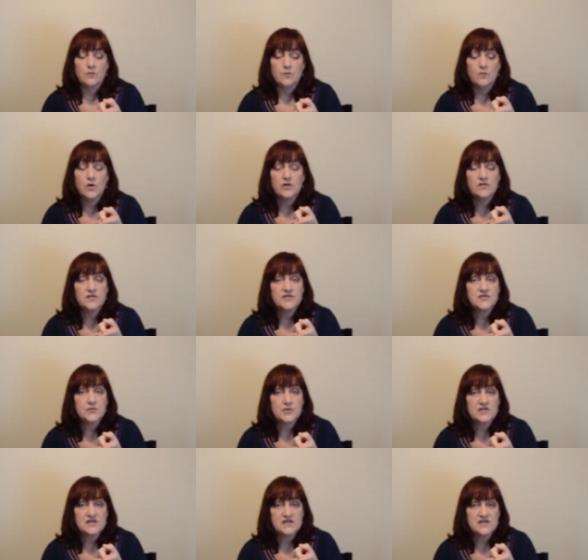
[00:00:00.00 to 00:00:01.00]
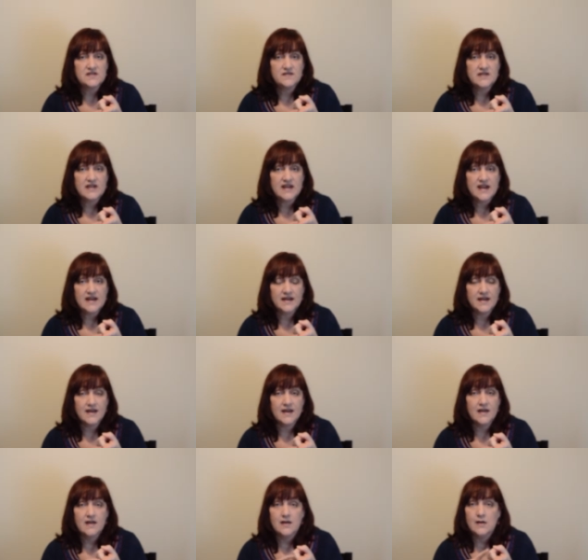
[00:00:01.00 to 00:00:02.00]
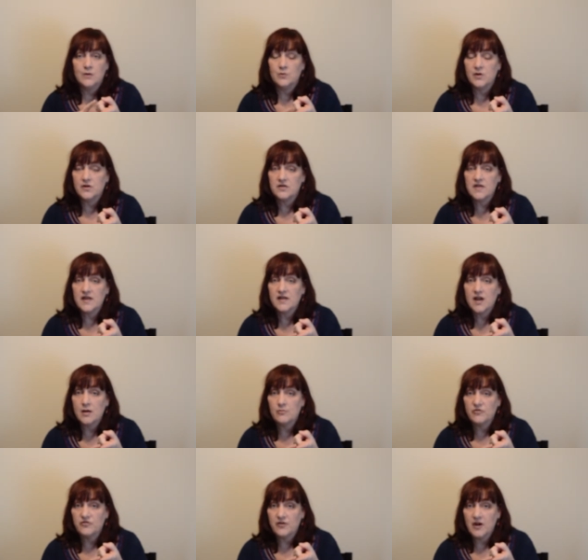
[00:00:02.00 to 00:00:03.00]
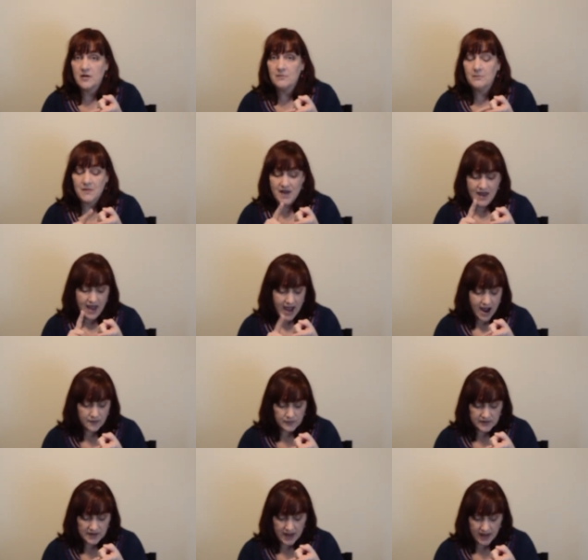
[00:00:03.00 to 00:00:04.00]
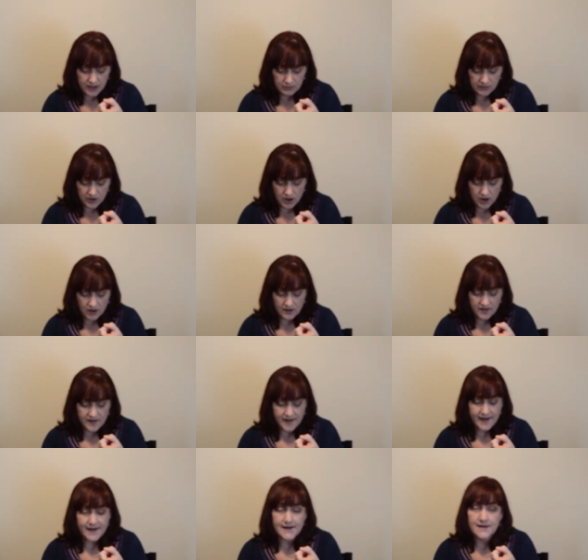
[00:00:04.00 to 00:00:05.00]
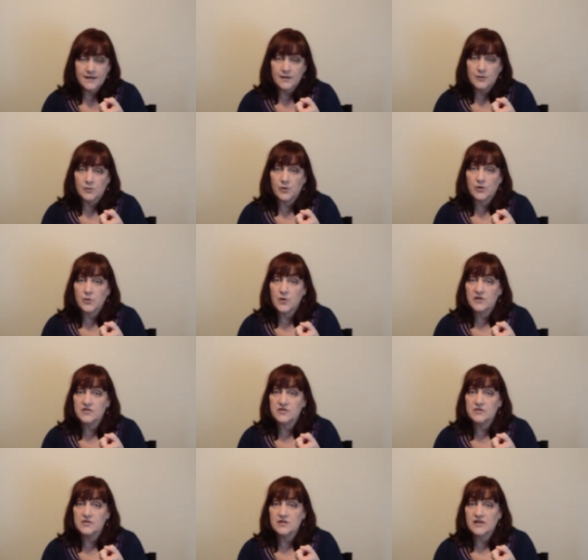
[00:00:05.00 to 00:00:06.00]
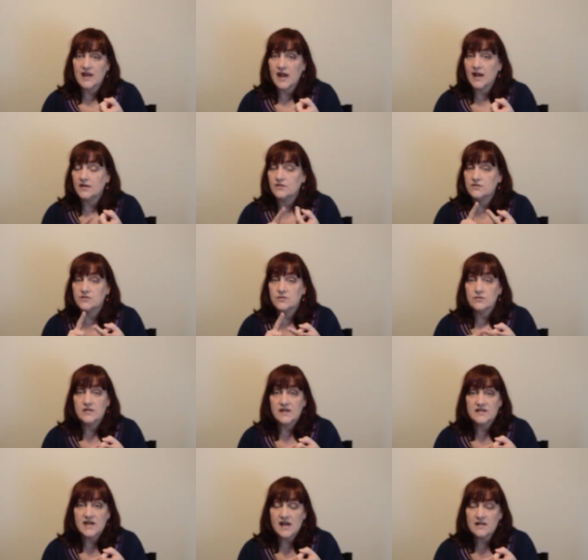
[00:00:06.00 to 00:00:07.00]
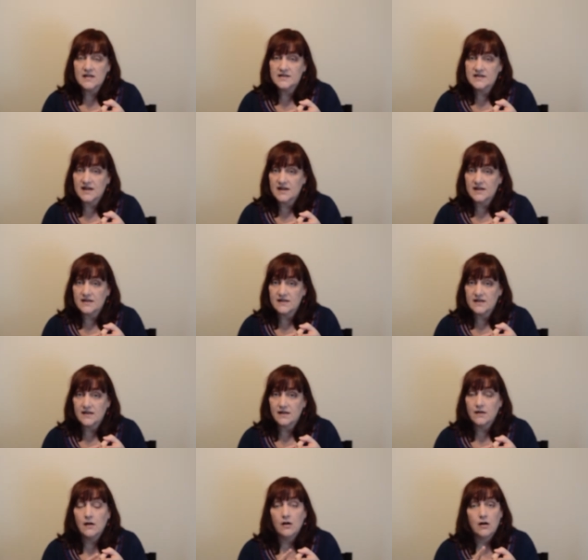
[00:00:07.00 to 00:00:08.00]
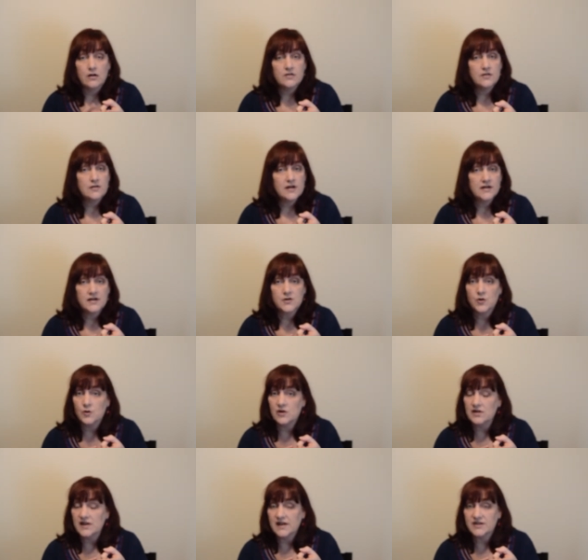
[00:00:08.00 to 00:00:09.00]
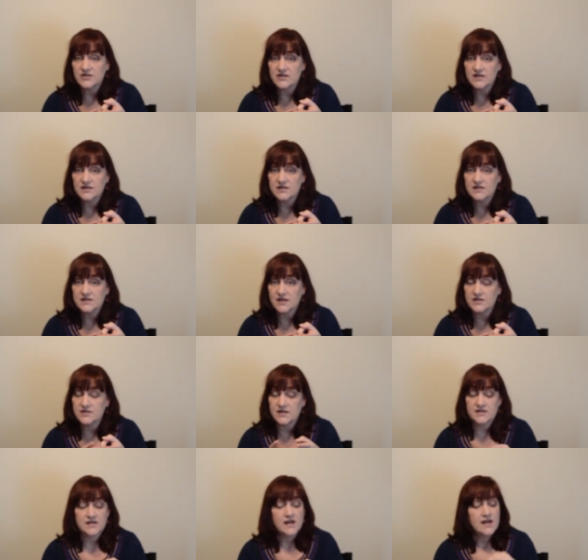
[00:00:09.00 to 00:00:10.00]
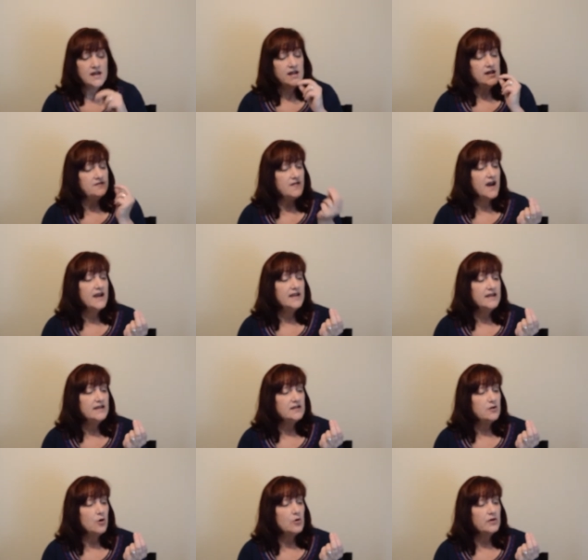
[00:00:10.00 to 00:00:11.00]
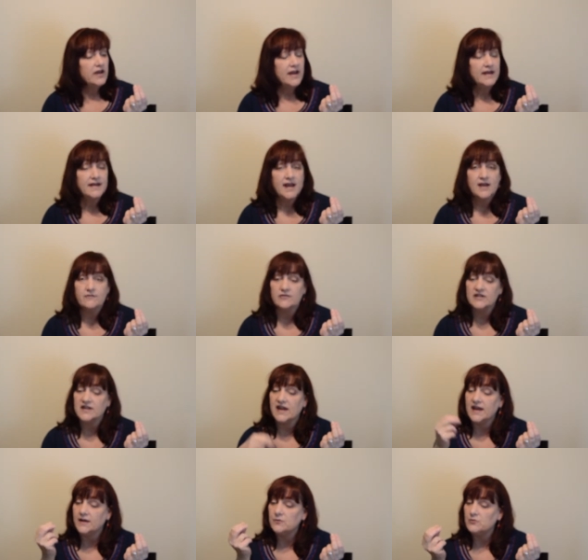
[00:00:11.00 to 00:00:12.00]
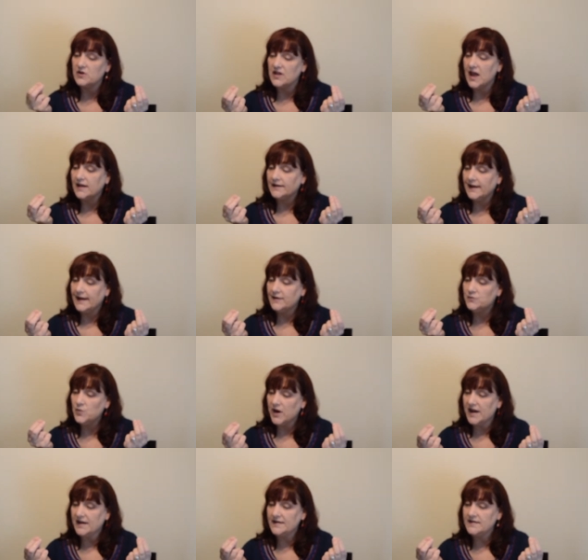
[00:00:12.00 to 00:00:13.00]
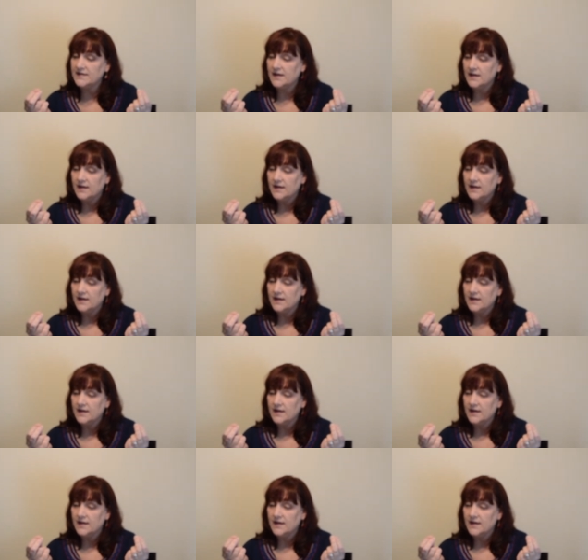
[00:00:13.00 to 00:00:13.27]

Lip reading: what are the sources of the data, where do they come from, how reliable are they. We're going to look at, do they tell us anything, are there any correlations, such as if I eat a whole cake every day, will I gain weight?